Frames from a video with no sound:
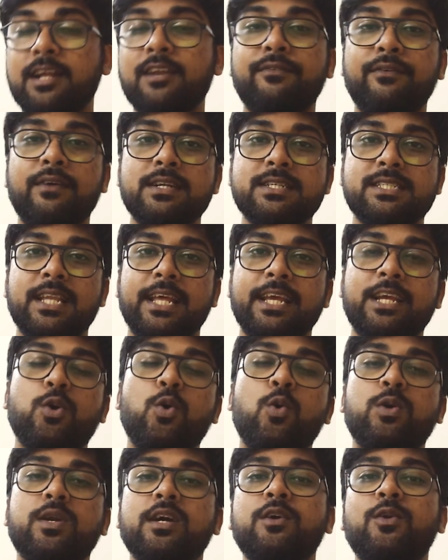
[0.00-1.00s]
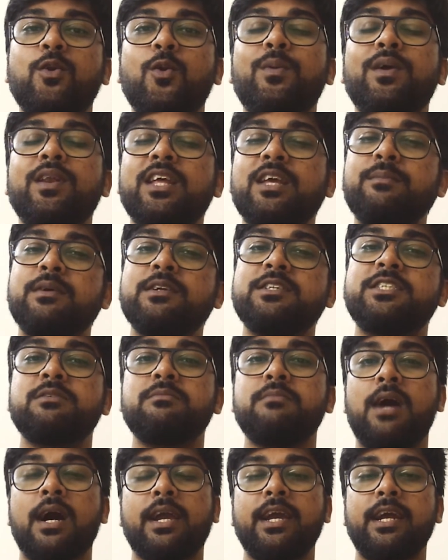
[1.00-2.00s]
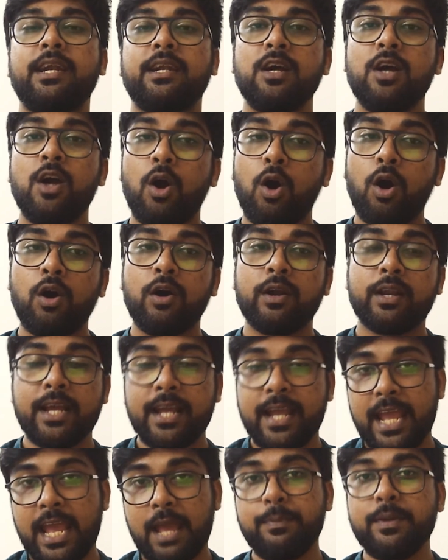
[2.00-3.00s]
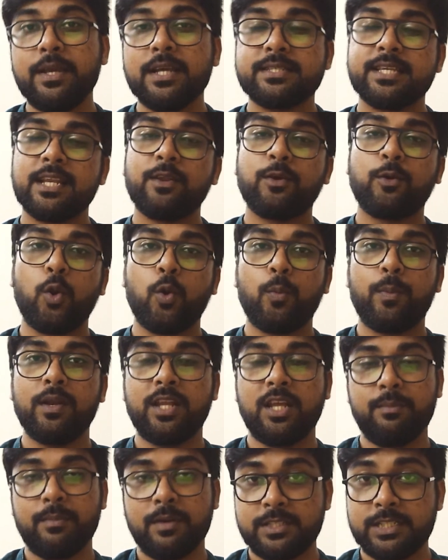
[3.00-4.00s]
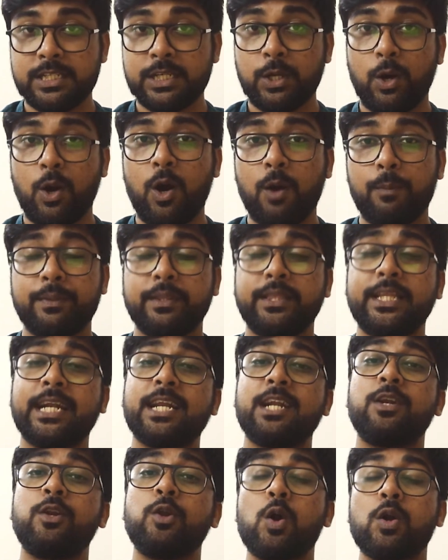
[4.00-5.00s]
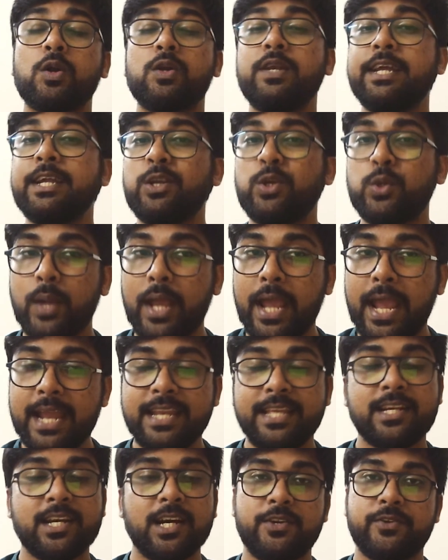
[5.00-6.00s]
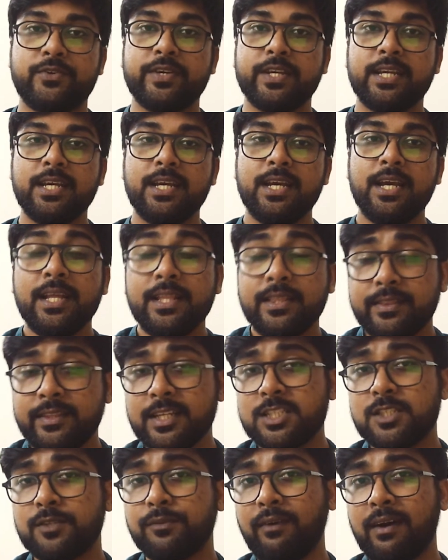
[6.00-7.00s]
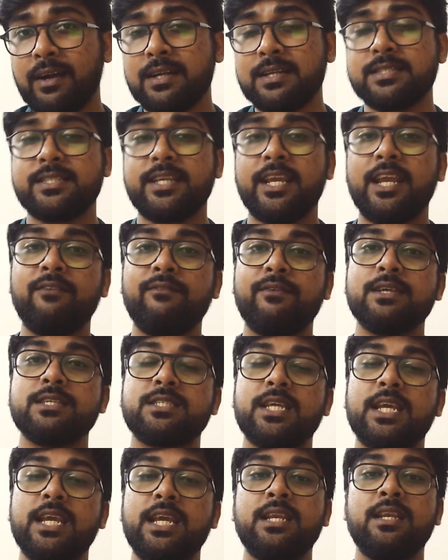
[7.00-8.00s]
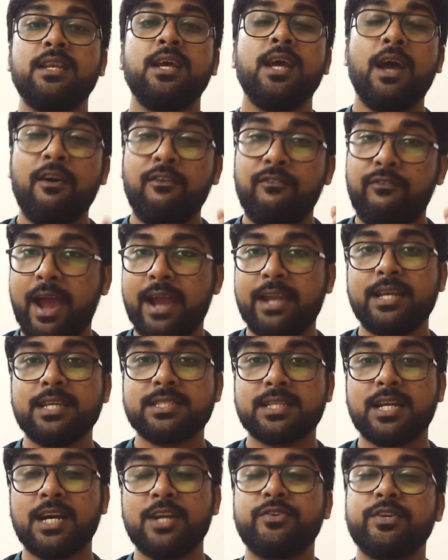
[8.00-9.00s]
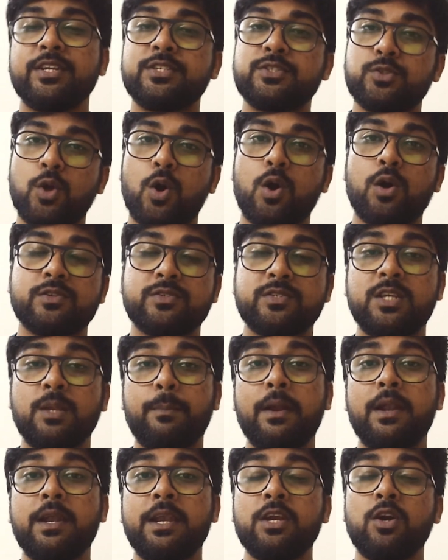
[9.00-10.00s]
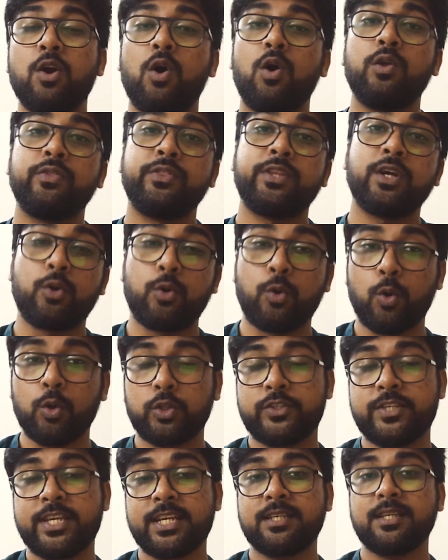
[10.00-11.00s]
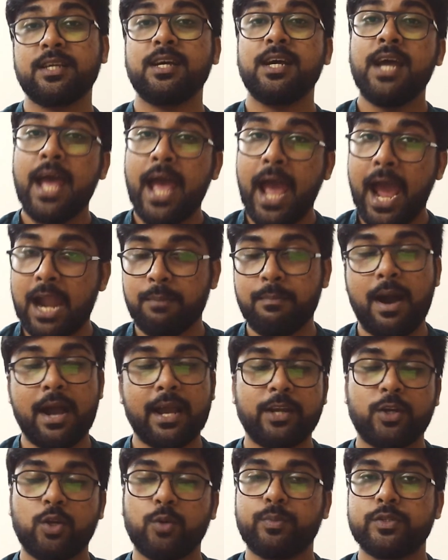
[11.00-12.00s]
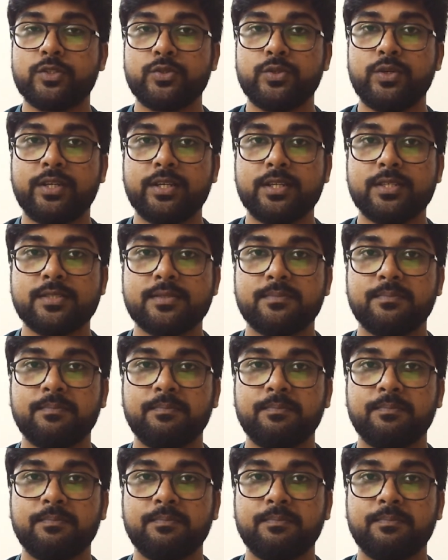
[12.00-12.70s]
funds like Kotak Global Emerging Market or ABSL Global Emerging Op that are not linked to any country. These funds invest in various country stocks depending on the growth sector and market opportunities.